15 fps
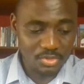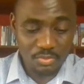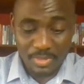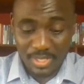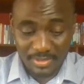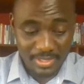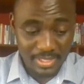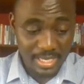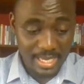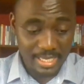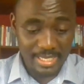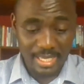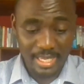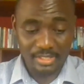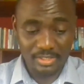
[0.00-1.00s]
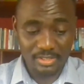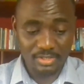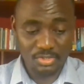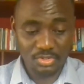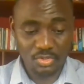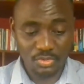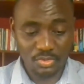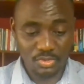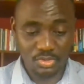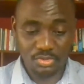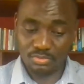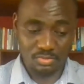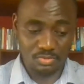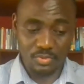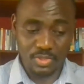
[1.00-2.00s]
marry again. And so
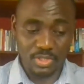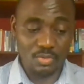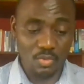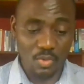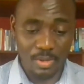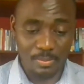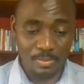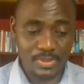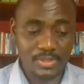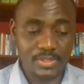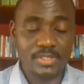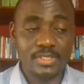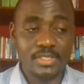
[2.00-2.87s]
we grew up